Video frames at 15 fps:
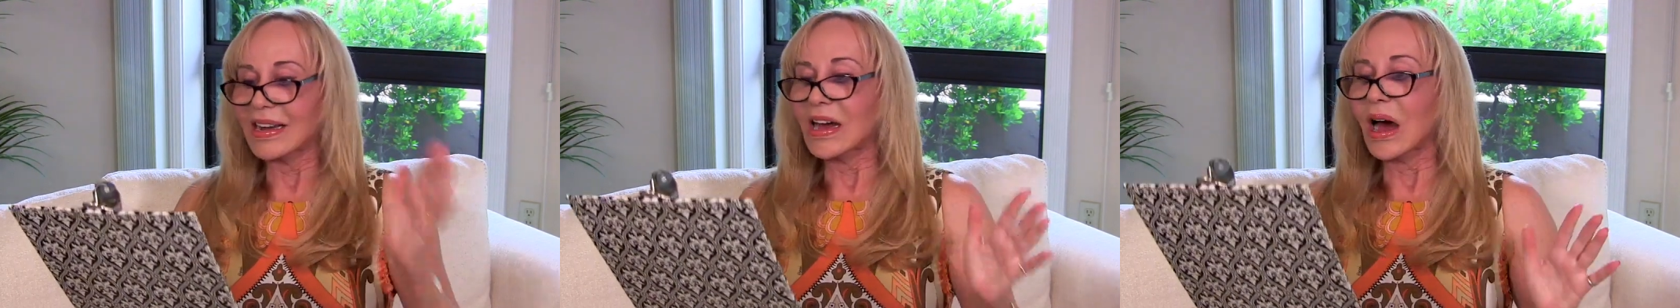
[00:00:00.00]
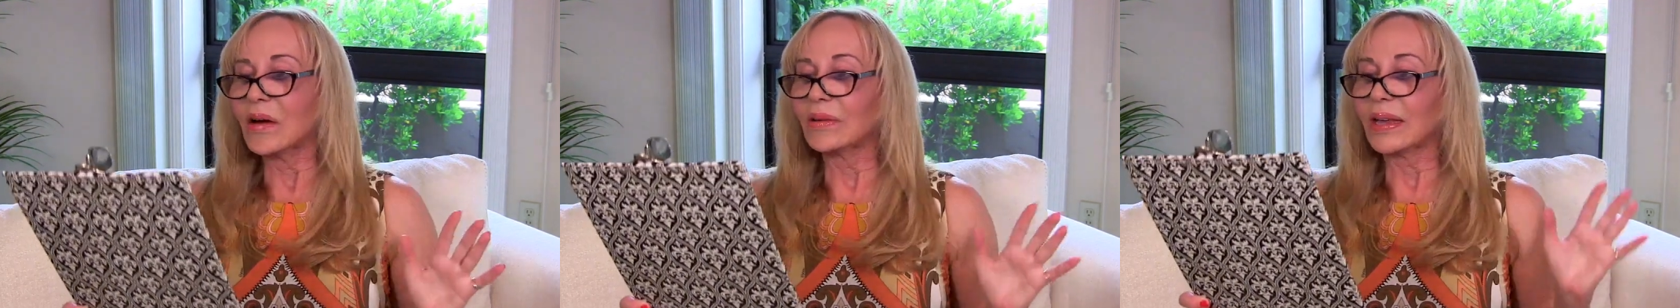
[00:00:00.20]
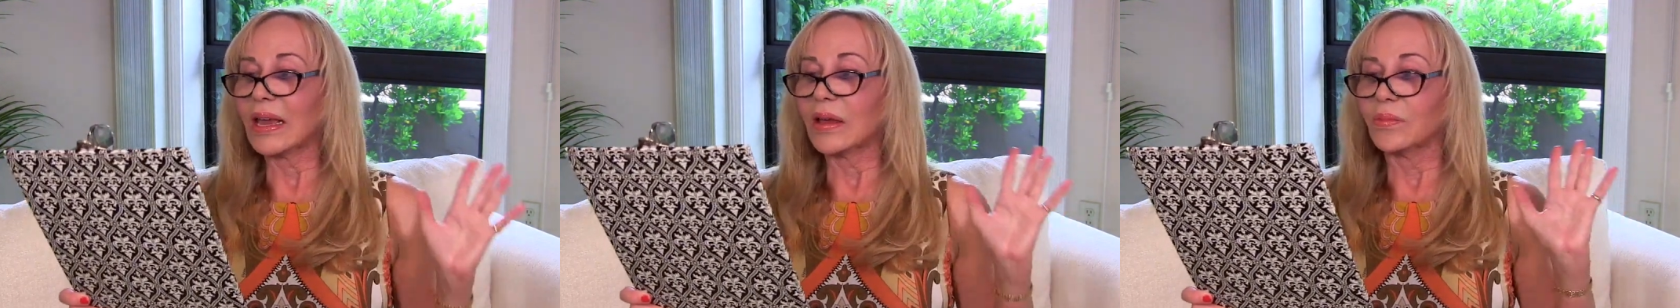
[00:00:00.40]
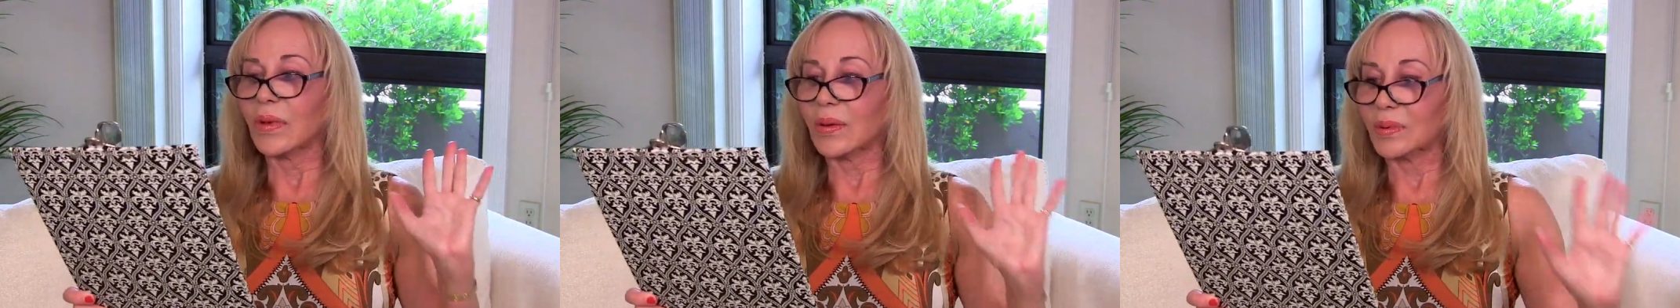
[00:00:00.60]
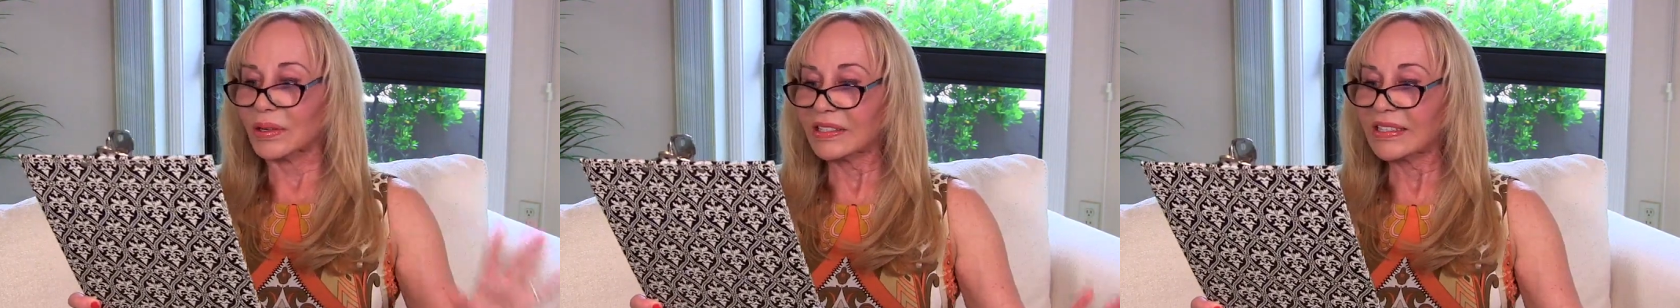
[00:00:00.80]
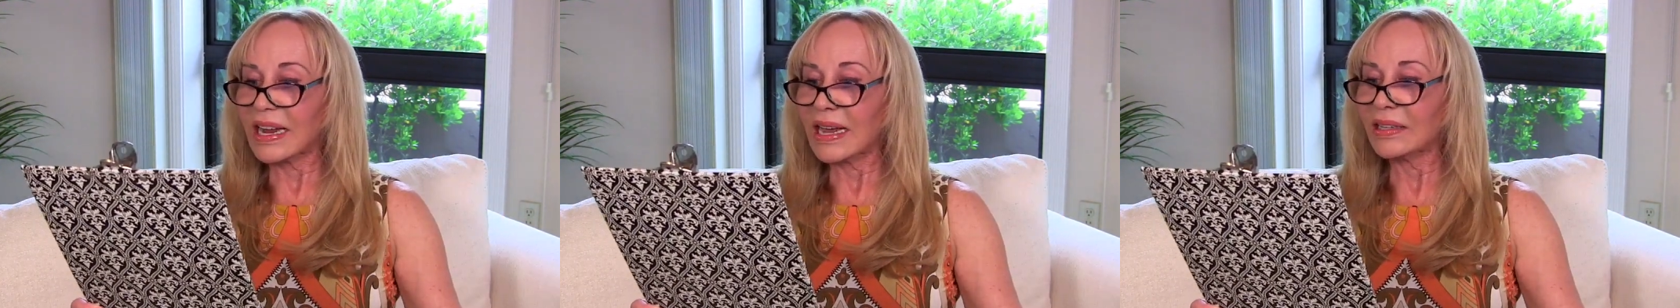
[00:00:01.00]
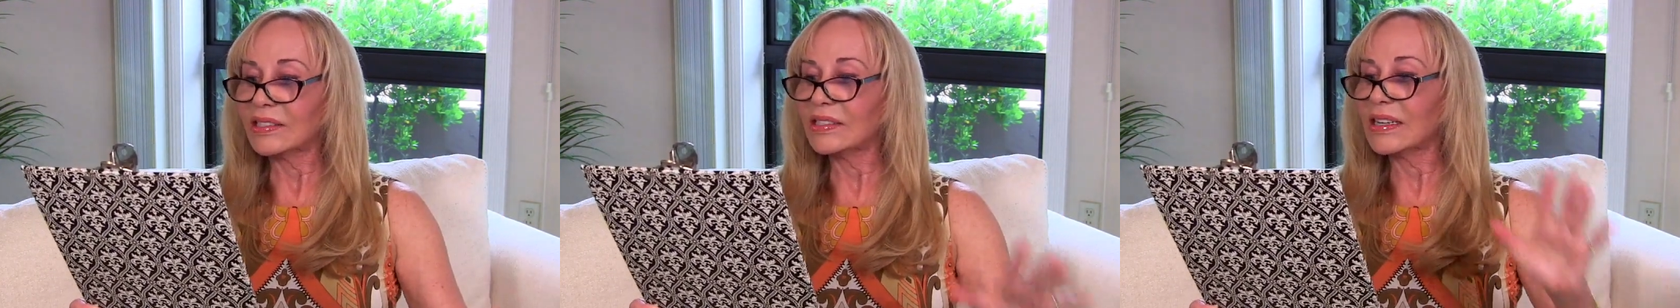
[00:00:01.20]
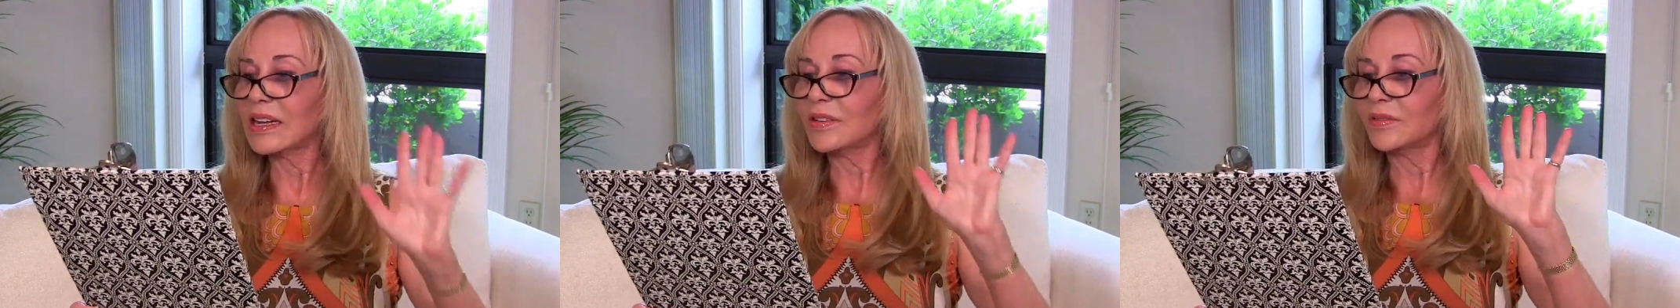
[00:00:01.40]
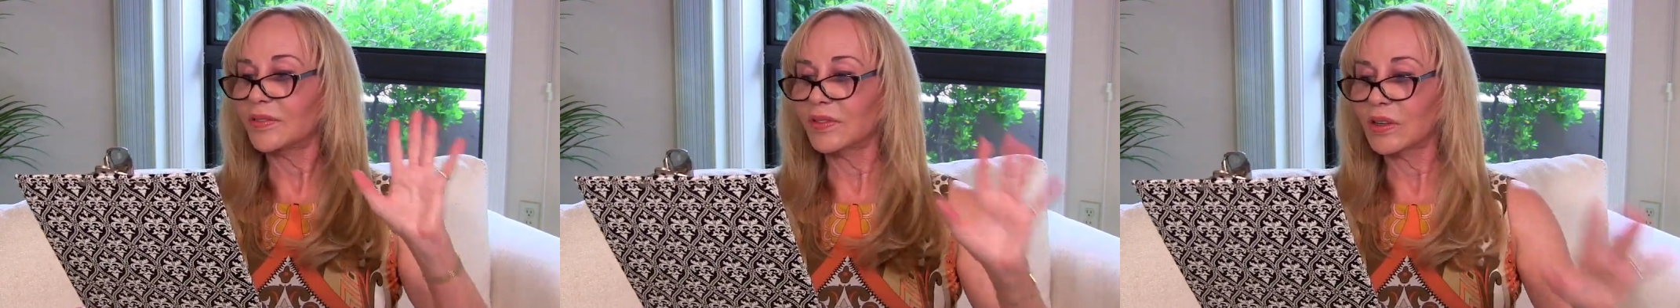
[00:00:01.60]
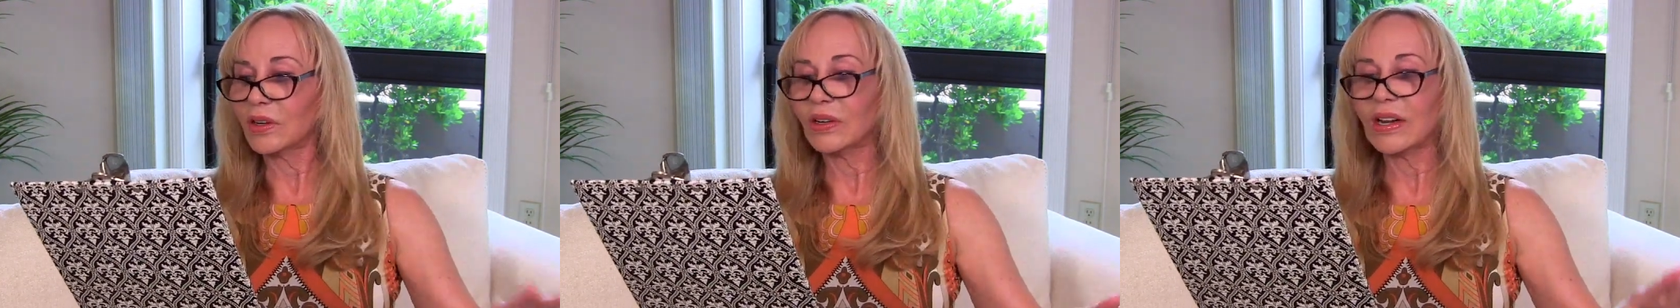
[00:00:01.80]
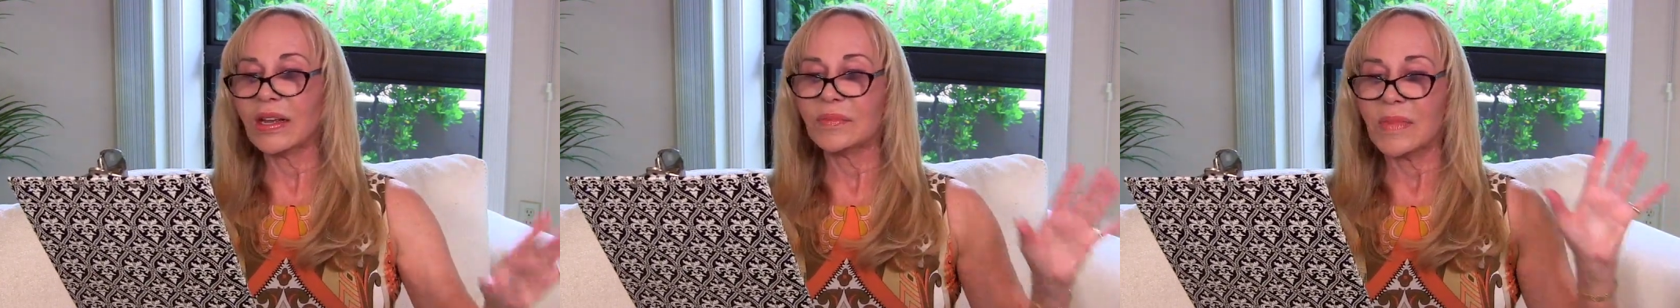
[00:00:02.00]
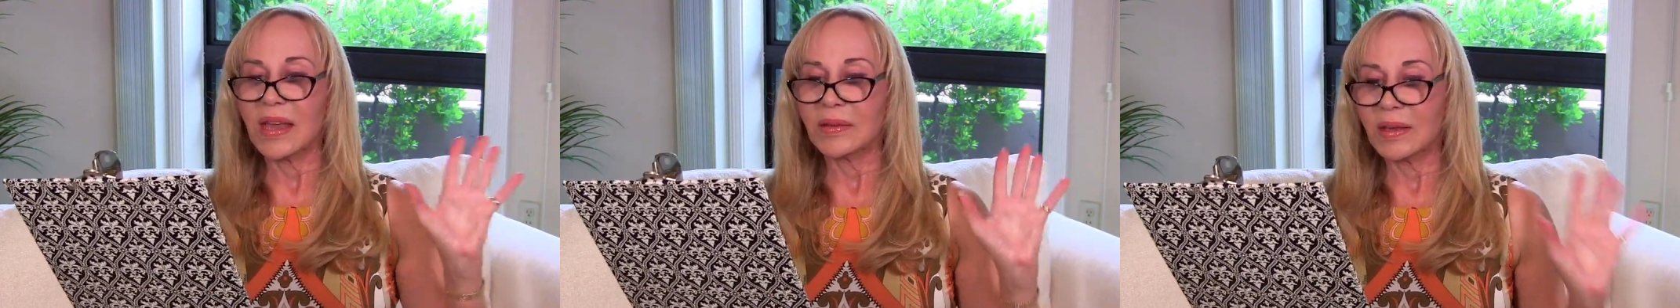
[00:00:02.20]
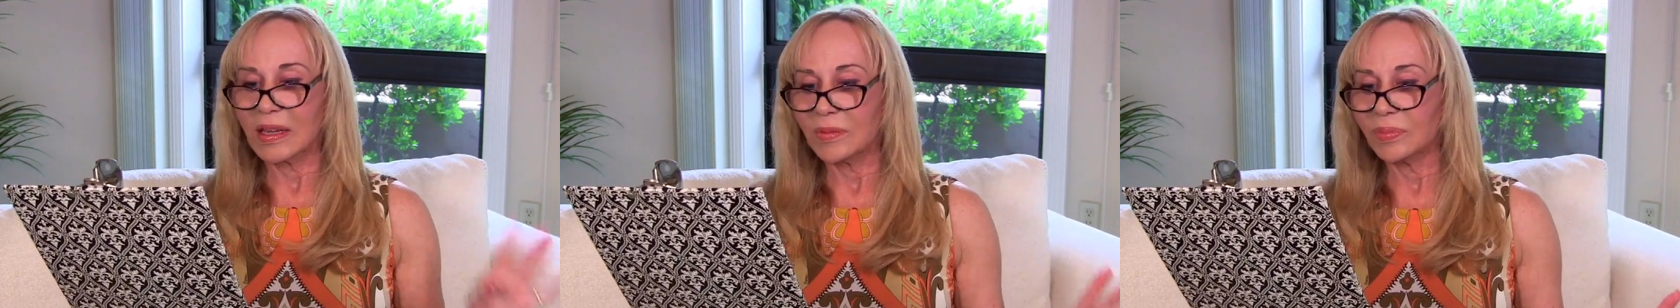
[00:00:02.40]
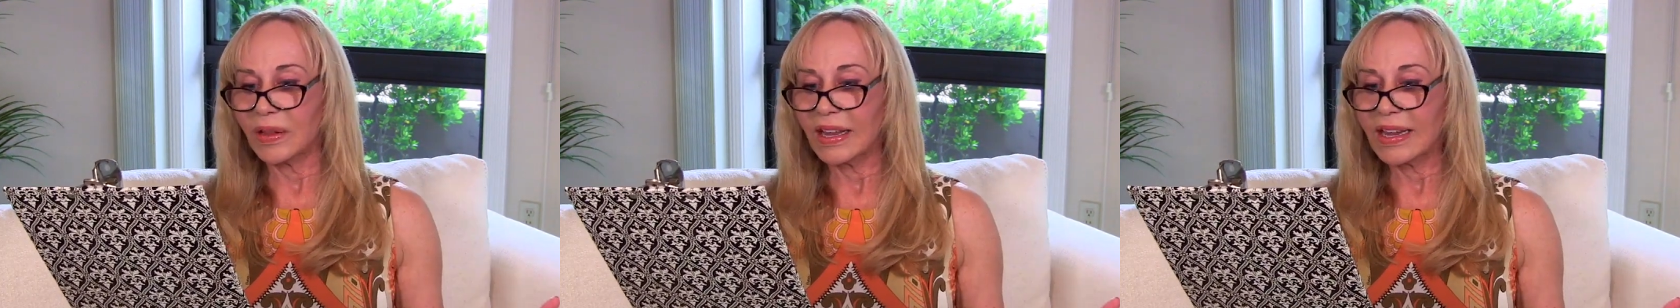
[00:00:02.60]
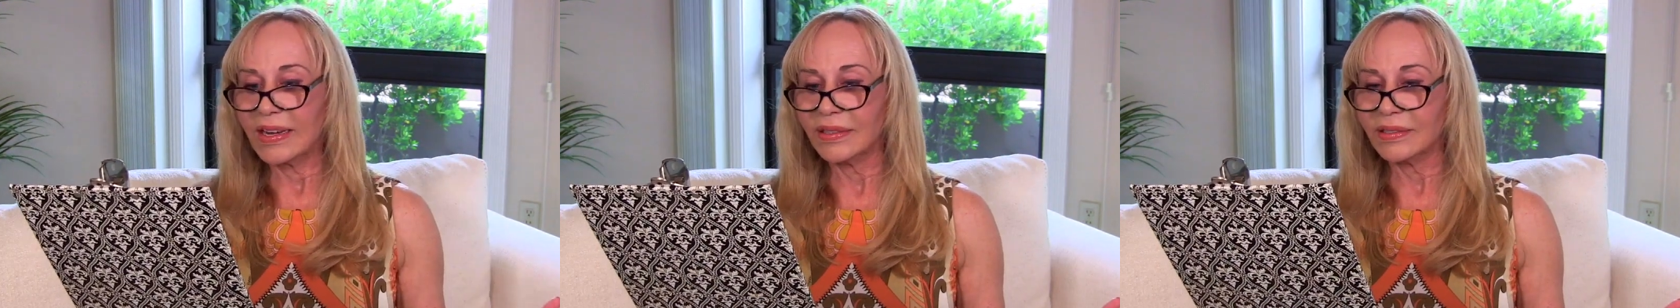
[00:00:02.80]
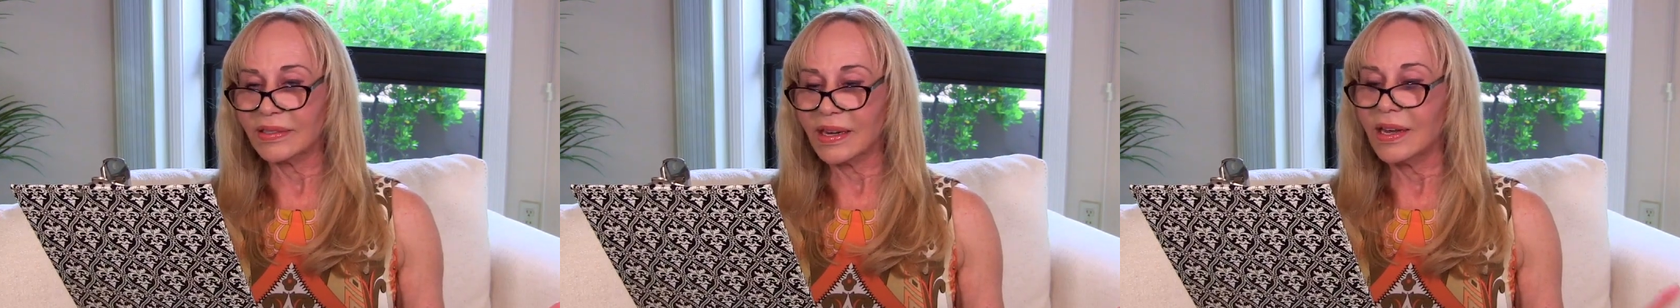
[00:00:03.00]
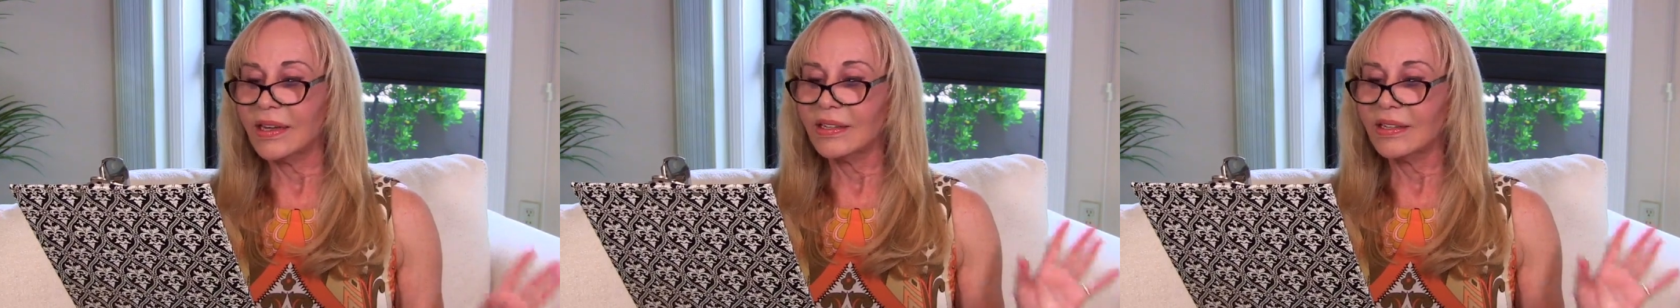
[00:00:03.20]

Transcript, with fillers: Okay, we were texting, flirting, making plans.